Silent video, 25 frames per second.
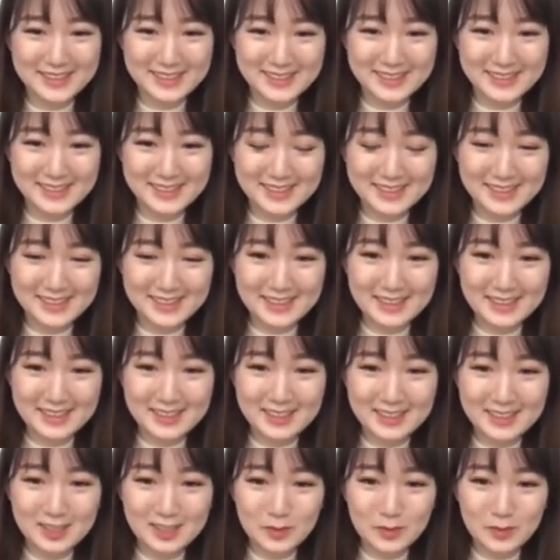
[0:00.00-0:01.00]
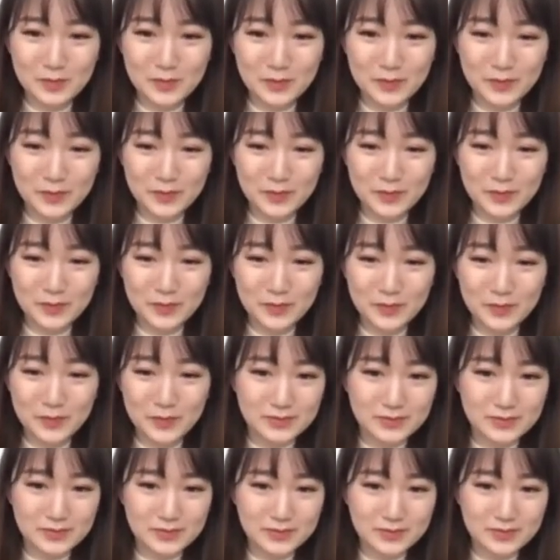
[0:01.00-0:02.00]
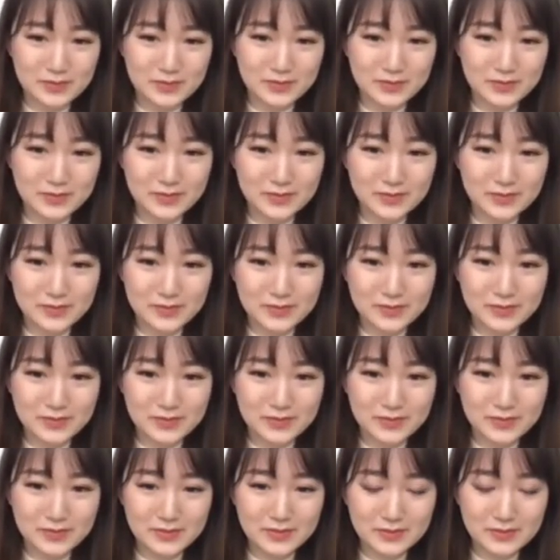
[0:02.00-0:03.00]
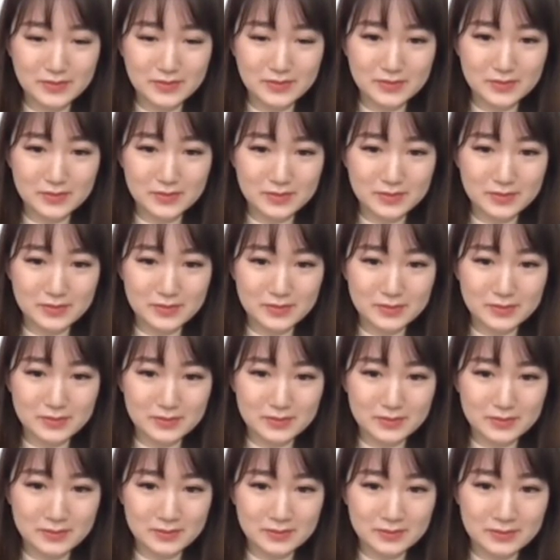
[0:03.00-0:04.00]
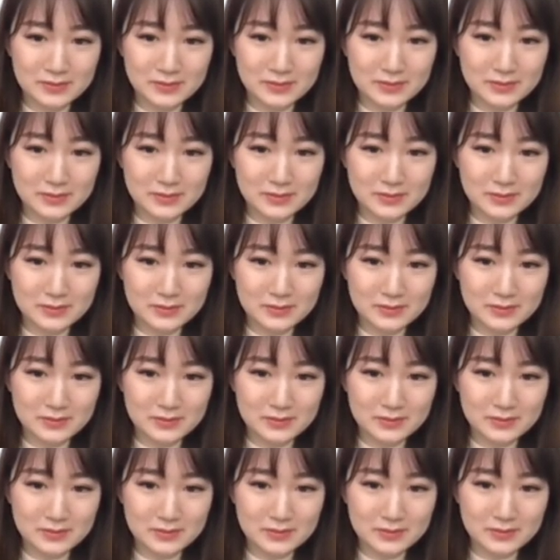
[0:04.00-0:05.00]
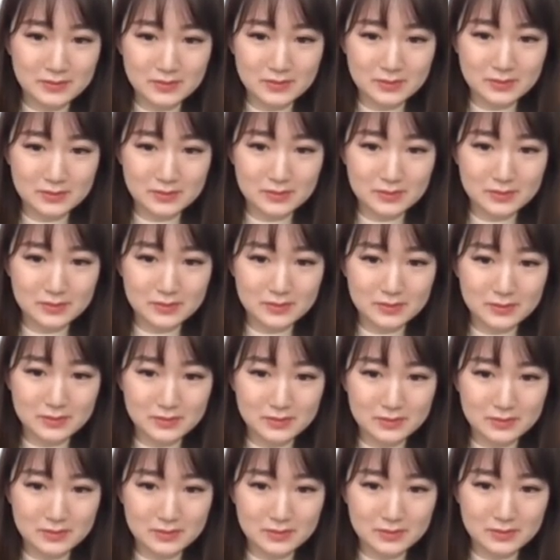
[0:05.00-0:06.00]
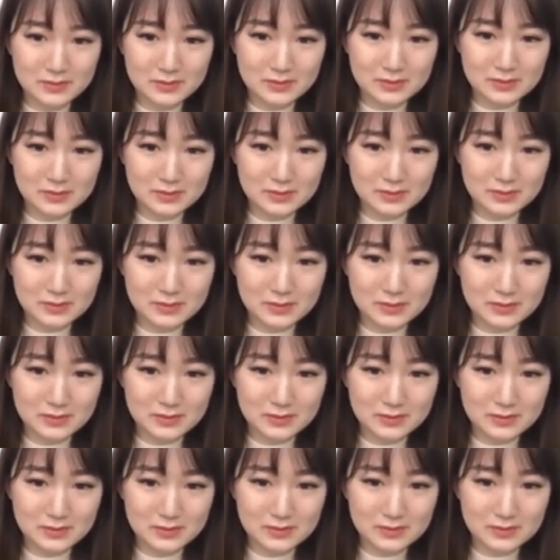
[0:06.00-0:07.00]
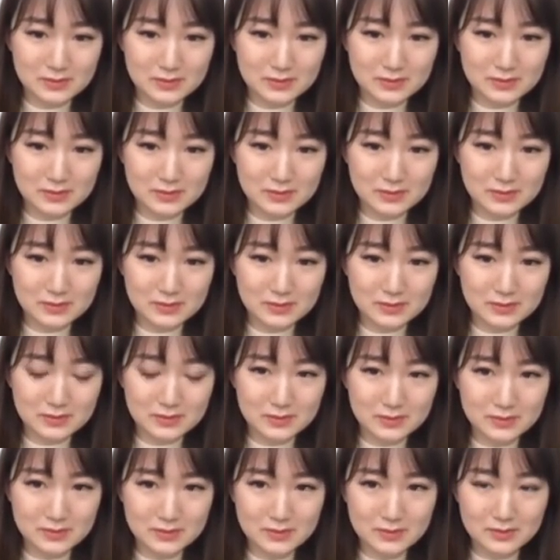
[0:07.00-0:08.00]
The person shown says nothing.